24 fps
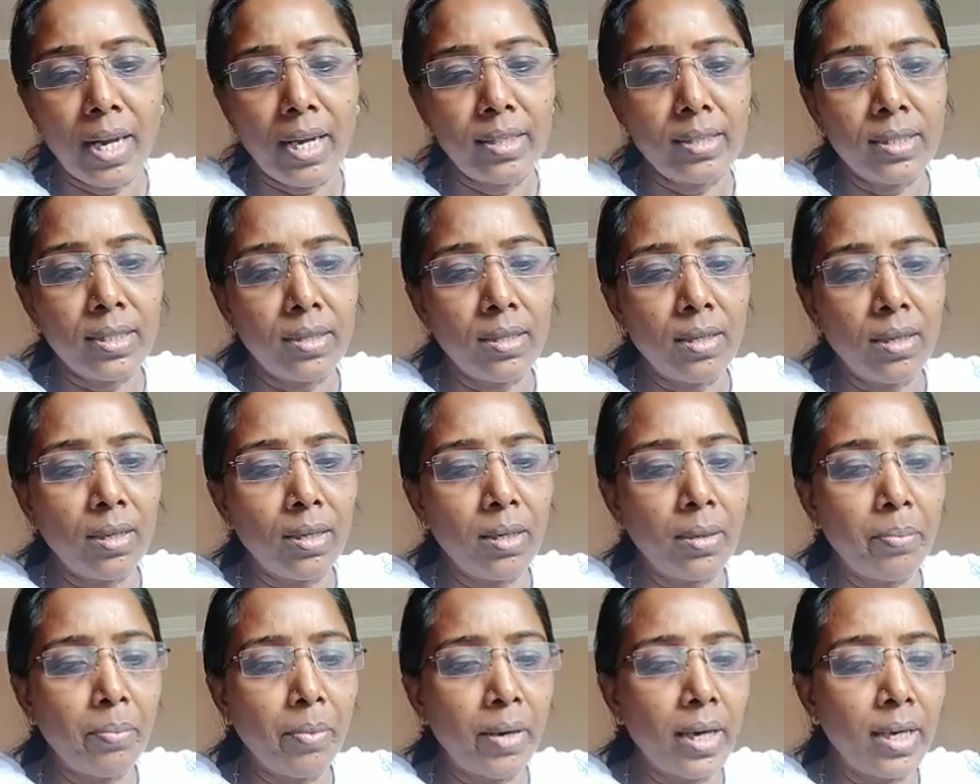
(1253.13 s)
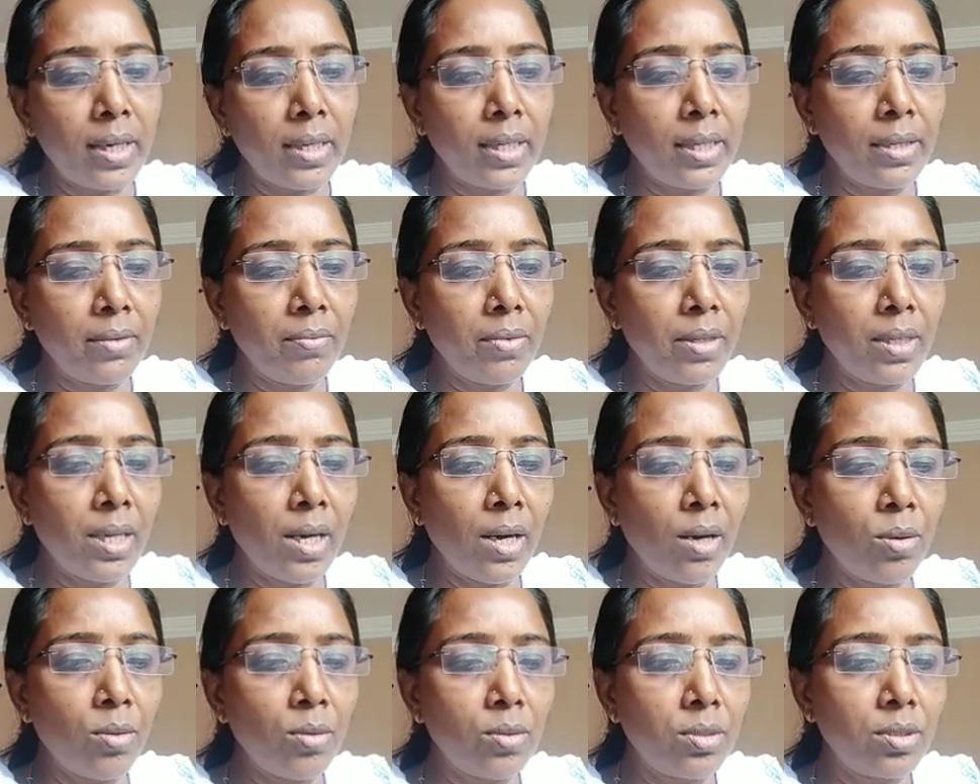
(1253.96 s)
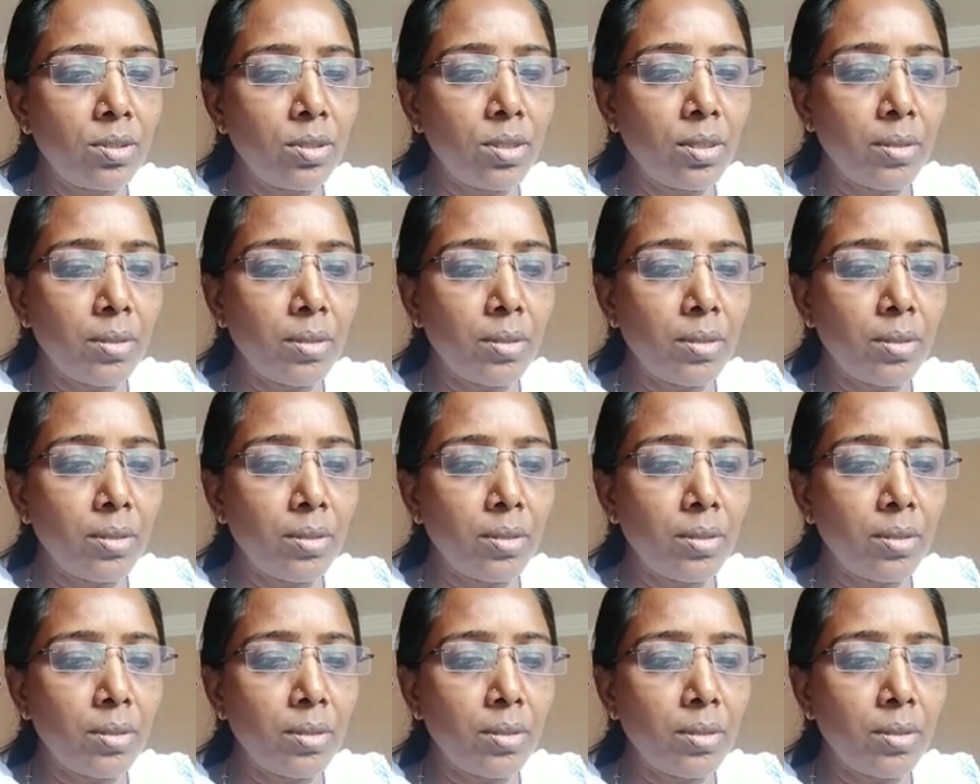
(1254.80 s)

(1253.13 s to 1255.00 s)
as a third party without